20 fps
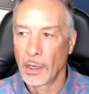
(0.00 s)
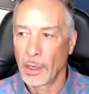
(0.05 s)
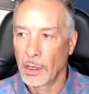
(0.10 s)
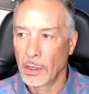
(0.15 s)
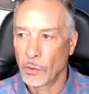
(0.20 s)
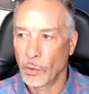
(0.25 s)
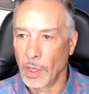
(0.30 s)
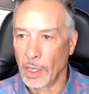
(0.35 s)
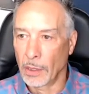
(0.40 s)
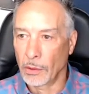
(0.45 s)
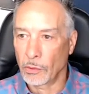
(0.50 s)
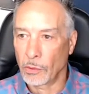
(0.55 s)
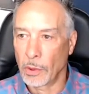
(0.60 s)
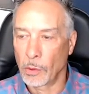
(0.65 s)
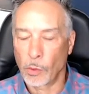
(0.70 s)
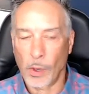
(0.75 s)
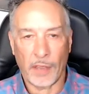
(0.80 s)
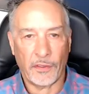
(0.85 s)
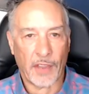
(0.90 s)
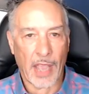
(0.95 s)
Well, when
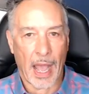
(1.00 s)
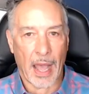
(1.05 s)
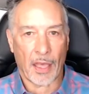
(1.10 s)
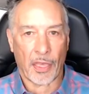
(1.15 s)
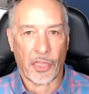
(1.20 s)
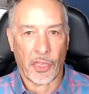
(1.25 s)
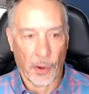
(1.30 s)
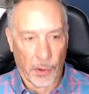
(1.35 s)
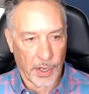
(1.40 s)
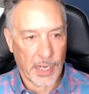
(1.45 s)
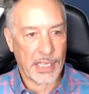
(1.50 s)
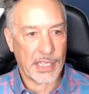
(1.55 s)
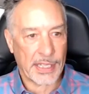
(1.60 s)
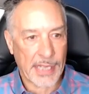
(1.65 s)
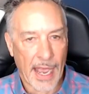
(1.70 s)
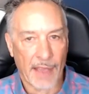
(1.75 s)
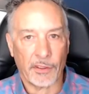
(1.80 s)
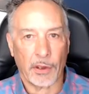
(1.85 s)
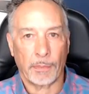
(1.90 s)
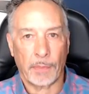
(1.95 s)
we've got
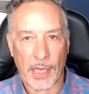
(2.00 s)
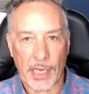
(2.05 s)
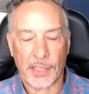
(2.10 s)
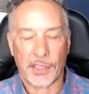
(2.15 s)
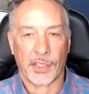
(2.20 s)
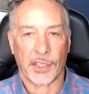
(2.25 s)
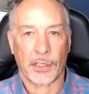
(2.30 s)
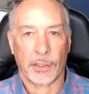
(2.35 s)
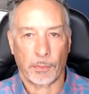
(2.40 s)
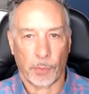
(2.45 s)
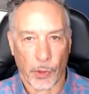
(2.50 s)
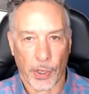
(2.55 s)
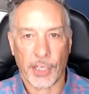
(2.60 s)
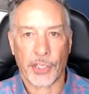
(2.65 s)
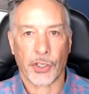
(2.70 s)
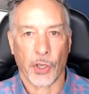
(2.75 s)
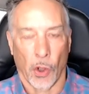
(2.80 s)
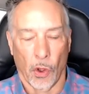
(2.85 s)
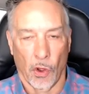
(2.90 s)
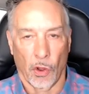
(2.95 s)
37 pieces
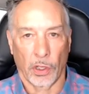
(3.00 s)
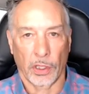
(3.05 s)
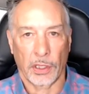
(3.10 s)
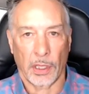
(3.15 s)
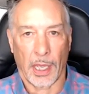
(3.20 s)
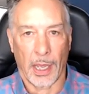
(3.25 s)
pre-sold and